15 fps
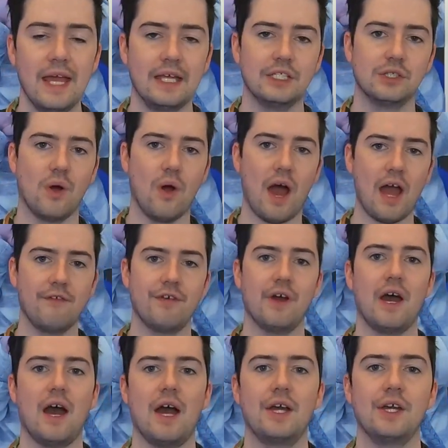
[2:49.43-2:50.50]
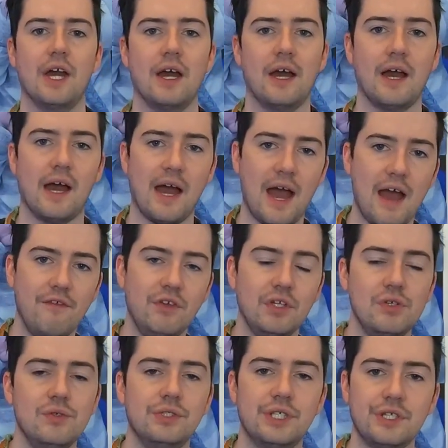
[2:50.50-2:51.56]
So I haven't
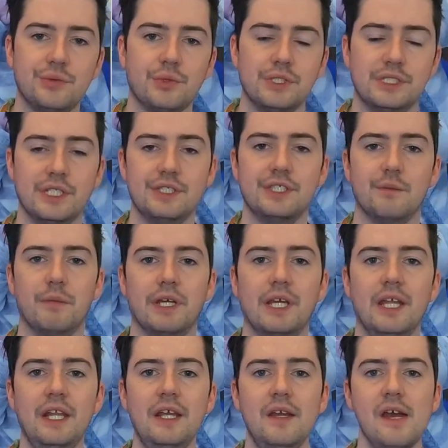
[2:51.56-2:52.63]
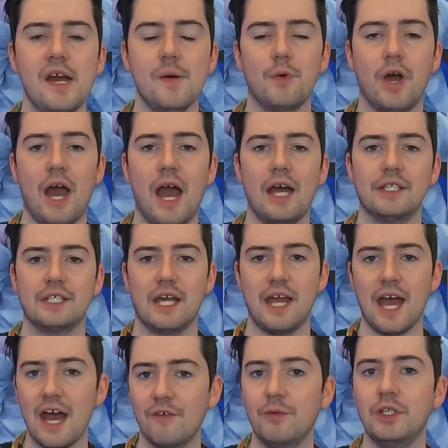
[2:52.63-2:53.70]
used this one since the beginning, but as I
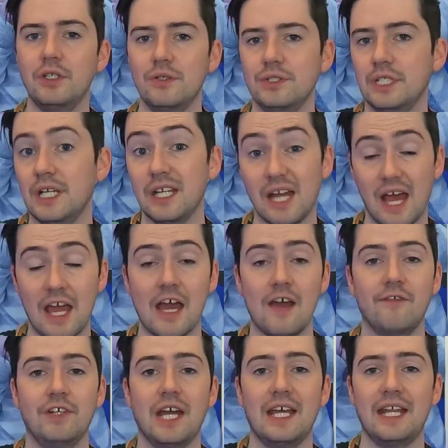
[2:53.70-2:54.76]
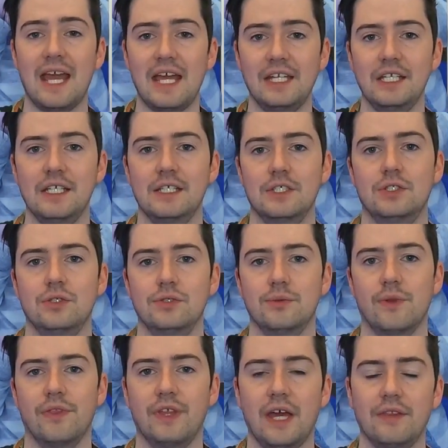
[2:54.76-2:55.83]
have been using it, I haven't had any issues
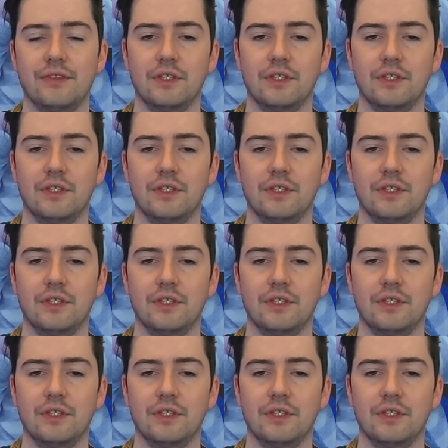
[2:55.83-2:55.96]
with that.